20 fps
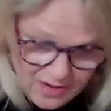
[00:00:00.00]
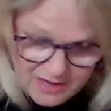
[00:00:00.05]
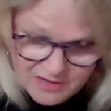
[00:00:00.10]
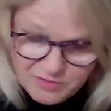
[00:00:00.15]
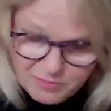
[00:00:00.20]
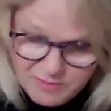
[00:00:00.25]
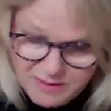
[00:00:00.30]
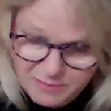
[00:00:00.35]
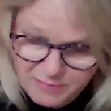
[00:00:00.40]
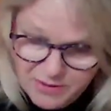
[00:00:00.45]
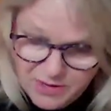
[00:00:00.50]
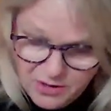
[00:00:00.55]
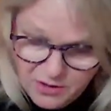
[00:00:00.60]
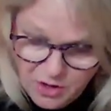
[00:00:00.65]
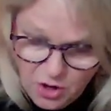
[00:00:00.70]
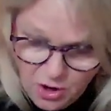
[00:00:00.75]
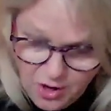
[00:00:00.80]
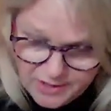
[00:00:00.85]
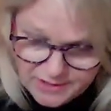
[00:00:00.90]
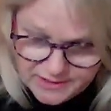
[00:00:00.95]
guys maybe are
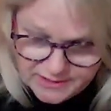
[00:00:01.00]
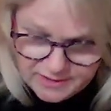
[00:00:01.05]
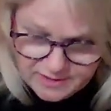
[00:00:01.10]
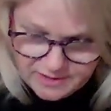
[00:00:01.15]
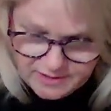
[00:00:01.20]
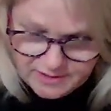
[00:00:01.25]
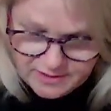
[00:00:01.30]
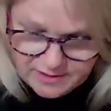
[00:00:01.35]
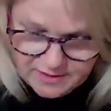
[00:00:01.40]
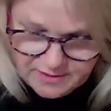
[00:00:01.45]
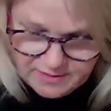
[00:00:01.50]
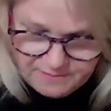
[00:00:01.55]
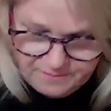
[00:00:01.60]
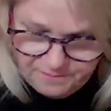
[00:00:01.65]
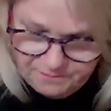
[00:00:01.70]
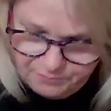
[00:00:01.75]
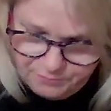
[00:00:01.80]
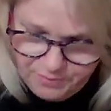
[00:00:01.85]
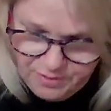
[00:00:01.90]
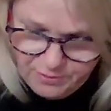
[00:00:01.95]
not,
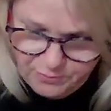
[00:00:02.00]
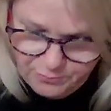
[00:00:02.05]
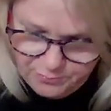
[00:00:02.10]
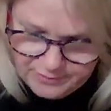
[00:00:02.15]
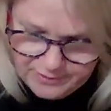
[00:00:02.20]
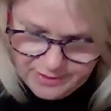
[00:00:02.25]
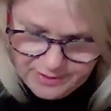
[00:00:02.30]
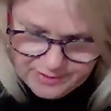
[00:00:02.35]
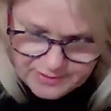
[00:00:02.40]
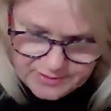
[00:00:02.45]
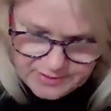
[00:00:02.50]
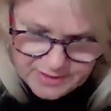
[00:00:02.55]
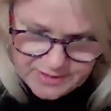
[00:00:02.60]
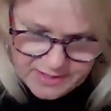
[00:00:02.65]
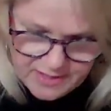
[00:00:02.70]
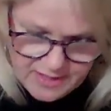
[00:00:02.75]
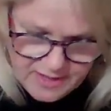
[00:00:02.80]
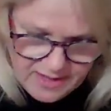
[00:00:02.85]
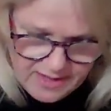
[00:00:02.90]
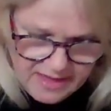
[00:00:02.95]
probably aren't.
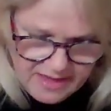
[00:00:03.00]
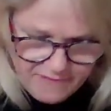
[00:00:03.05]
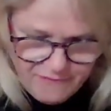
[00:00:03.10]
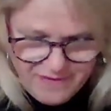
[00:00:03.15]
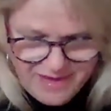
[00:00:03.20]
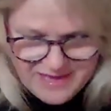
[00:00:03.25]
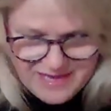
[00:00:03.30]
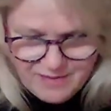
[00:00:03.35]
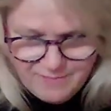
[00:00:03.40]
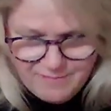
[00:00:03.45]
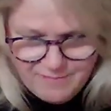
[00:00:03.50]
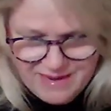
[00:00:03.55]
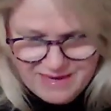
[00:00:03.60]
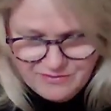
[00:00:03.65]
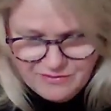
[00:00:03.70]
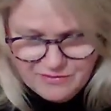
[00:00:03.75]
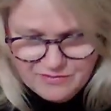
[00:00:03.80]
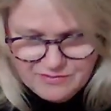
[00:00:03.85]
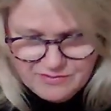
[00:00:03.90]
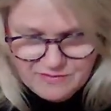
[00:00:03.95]
If I can make
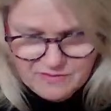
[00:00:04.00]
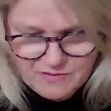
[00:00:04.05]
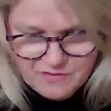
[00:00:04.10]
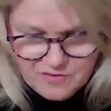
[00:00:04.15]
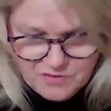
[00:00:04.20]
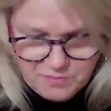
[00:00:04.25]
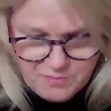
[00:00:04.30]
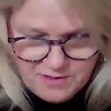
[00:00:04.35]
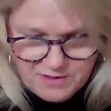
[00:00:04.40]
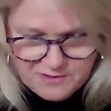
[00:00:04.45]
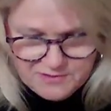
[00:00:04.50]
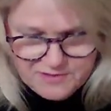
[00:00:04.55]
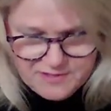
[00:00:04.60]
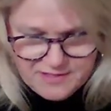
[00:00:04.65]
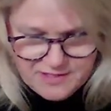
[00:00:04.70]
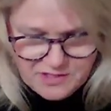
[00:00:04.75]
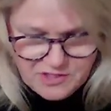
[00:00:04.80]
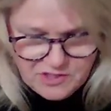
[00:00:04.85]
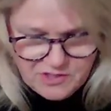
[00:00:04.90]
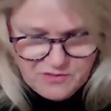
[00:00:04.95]
this in the smallest
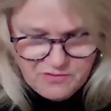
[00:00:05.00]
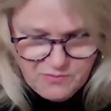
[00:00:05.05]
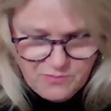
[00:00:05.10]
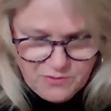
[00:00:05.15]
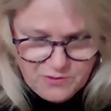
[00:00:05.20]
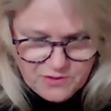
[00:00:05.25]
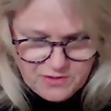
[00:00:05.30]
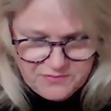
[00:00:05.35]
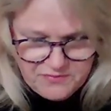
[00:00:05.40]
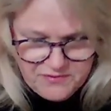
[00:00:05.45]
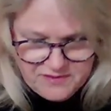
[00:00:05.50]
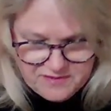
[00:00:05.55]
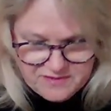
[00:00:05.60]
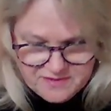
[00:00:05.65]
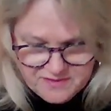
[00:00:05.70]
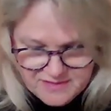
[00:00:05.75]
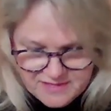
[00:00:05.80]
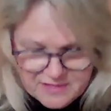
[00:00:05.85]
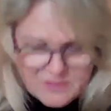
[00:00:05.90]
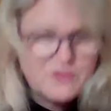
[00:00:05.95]
kitchen in the world,
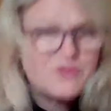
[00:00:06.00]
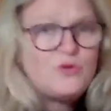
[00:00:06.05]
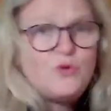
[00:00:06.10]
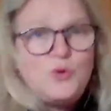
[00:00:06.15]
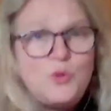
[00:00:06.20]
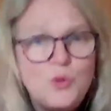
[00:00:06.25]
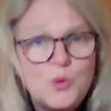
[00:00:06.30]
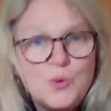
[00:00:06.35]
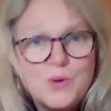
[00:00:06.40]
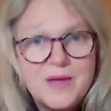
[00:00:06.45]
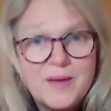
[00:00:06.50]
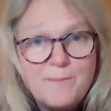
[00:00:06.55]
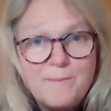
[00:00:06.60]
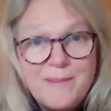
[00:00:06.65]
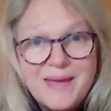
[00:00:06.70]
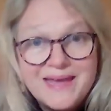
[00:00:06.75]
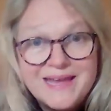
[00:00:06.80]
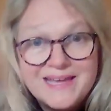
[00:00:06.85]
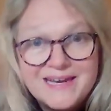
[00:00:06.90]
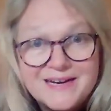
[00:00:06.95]
these things, you can
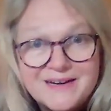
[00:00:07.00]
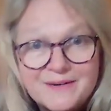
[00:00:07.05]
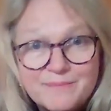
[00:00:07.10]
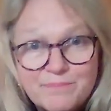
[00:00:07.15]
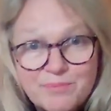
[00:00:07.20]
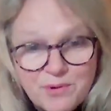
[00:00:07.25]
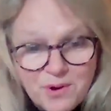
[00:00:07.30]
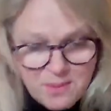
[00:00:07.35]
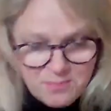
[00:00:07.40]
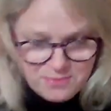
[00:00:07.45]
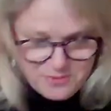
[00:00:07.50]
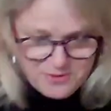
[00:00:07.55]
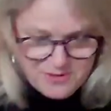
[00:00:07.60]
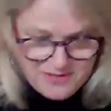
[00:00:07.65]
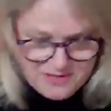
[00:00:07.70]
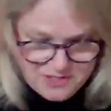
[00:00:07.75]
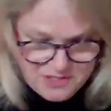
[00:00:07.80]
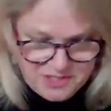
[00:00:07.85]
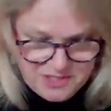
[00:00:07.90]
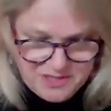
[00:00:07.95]
make it in a proper
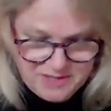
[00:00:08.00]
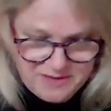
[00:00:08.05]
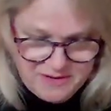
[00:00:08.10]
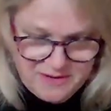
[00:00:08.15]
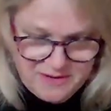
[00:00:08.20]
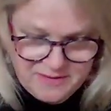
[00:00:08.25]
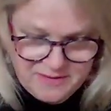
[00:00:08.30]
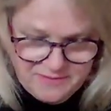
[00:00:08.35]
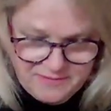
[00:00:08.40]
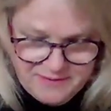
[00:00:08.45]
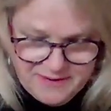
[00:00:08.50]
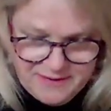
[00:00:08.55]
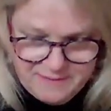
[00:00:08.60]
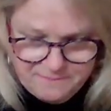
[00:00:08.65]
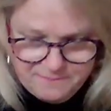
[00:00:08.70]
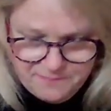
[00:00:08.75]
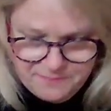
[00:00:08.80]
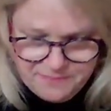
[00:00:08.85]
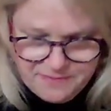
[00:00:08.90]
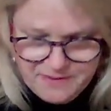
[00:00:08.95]
kitchen, right?
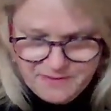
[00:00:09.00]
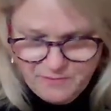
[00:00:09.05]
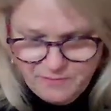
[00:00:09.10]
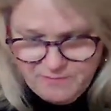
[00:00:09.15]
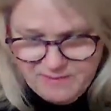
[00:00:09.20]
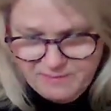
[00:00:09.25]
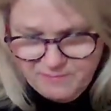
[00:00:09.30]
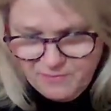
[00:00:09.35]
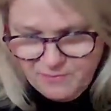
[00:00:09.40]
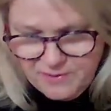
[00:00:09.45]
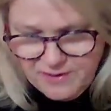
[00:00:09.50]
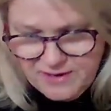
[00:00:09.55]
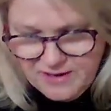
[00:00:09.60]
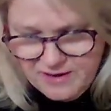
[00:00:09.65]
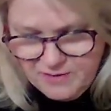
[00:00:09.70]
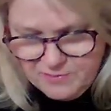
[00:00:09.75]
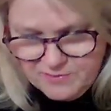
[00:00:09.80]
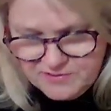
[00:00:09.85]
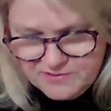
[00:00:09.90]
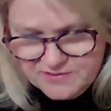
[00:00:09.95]
Remember what I
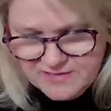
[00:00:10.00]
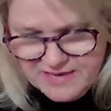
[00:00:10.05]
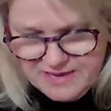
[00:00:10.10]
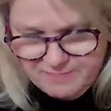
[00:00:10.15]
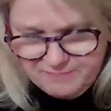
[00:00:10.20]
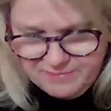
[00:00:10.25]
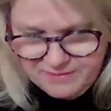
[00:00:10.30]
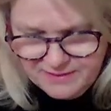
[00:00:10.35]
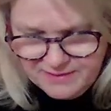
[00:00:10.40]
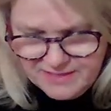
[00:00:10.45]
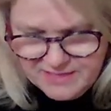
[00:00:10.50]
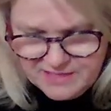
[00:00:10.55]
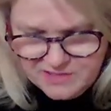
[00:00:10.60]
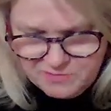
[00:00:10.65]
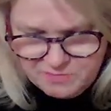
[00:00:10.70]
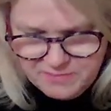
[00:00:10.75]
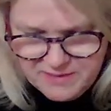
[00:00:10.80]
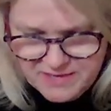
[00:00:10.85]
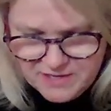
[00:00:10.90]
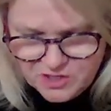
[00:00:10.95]
always say,
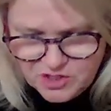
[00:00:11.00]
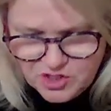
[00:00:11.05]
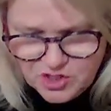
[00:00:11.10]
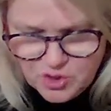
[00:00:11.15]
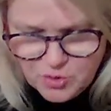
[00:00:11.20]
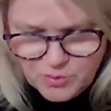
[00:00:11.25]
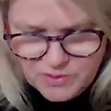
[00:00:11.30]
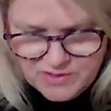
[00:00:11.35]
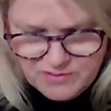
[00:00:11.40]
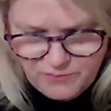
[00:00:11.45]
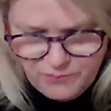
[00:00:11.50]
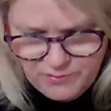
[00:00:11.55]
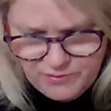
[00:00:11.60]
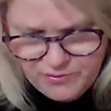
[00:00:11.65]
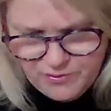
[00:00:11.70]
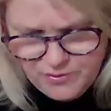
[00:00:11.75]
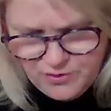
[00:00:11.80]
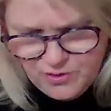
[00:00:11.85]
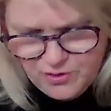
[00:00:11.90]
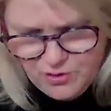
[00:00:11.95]
please be intuitive with
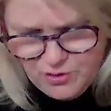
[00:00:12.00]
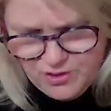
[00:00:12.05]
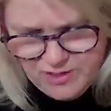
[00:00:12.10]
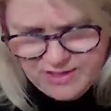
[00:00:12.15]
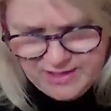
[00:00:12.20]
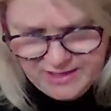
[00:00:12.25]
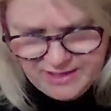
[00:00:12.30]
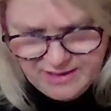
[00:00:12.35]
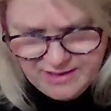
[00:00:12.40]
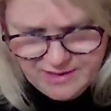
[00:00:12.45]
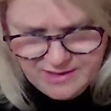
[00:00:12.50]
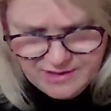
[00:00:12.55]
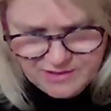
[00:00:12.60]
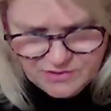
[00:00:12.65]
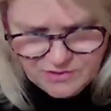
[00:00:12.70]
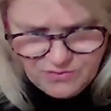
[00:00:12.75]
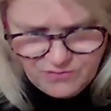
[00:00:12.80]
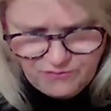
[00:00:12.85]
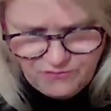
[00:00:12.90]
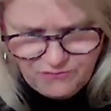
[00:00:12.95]
your cooking.
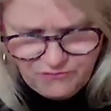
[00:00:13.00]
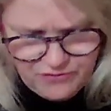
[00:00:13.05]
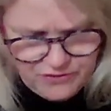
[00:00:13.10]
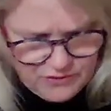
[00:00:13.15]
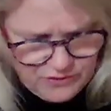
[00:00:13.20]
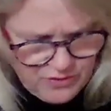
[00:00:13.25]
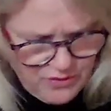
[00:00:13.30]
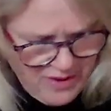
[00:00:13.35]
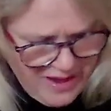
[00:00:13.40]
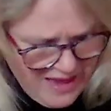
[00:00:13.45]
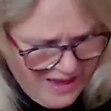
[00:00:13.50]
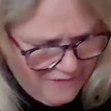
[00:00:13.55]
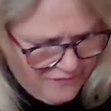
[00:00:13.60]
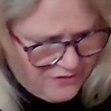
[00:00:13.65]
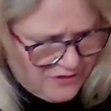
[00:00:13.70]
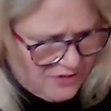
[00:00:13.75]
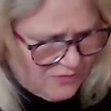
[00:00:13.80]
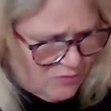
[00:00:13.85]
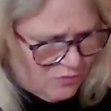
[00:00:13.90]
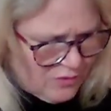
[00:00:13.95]
Don't feel you have
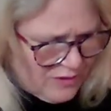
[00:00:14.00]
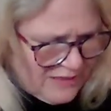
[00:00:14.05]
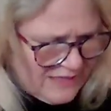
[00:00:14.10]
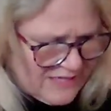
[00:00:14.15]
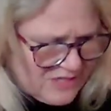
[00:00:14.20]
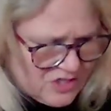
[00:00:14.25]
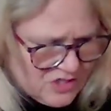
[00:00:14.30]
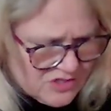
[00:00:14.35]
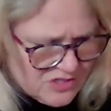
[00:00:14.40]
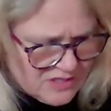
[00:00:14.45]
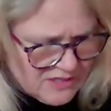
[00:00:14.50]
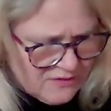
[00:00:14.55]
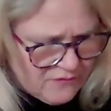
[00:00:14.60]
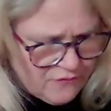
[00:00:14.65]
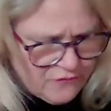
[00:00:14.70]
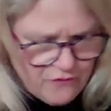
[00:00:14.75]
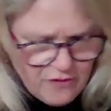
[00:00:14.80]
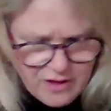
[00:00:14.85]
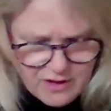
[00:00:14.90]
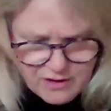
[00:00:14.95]
to religiously
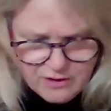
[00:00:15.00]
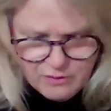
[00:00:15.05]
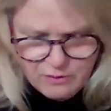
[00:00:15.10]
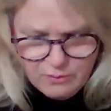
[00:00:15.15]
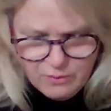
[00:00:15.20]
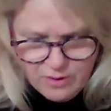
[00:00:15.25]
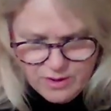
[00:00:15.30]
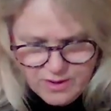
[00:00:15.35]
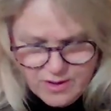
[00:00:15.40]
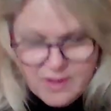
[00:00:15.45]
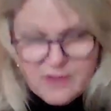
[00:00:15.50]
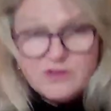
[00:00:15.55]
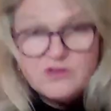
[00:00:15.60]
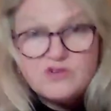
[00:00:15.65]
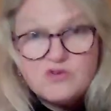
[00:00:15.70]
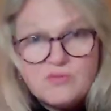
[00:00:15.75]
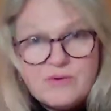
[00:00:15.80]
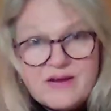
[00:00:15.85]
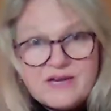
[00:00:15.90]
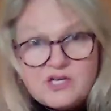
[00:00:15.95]
follow
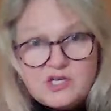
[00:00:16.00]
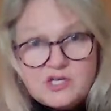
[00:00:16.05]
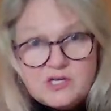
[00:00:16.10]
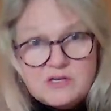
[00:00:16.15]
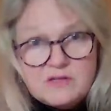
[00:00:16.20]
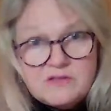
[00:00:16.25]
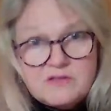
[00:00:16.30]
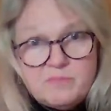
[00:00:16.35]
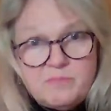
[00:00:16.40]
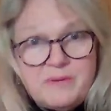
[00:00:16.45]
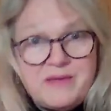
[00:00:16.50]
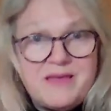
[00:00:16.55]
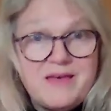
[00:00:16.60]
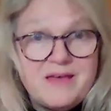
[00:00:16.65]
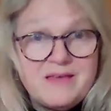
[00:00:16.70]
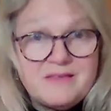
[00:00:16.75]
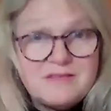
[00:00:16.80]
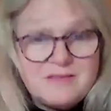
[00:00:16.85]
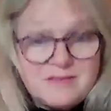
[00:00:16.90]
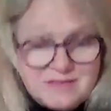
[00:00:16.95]
directions
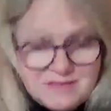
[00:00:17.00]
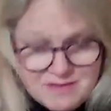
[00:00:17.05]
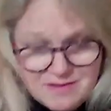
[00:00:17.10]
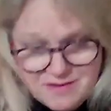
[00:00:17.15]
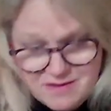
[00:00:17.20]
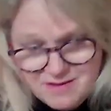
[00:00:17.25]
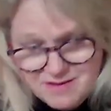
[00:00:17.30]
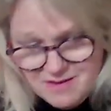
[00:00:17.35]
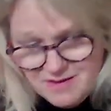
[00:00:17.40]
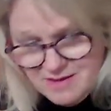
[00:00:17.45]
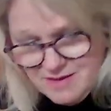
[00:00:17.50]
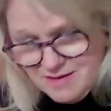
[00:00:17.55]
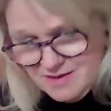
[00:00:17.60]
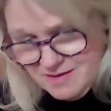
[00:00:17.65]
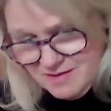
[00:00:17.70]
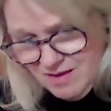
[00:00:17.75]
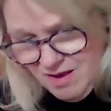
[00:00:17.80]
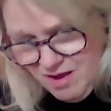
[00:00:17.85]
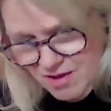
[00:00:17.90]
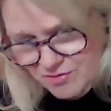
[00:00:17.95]
because
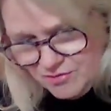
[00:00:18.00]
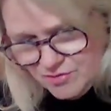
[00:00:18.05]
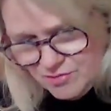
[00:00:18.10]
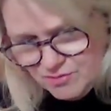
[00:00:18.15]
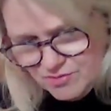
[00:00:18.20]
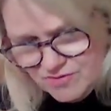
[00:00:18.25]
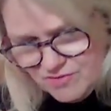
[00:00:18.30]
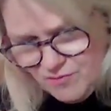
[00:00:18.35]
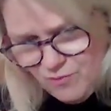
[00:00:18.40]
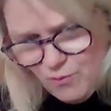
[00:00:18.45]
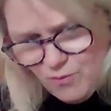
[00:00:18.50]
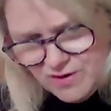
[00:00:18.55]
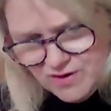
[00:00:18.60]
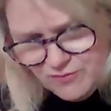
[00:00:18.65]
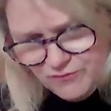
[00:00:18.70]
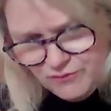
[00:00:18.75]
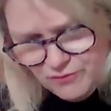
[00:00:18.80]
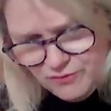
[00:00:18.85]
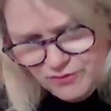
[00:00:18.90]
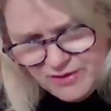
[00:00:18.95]
all sorts of
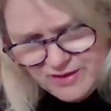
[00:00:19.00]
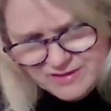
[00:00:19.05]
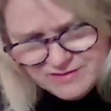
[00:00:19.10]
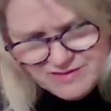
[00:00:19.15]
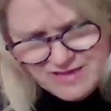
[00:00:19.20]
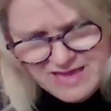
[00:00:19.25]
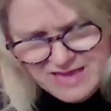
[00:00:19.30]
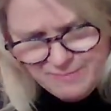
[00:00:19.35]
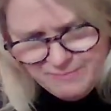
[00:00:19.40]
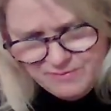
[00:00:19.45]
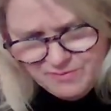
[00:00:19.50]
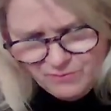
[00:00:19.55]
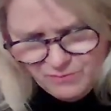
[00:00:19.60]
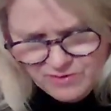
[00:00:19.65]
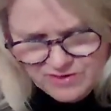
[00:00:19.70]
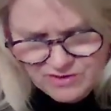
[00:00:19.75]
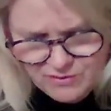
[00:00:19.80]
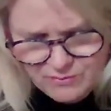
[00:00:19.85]
wonderful things happen when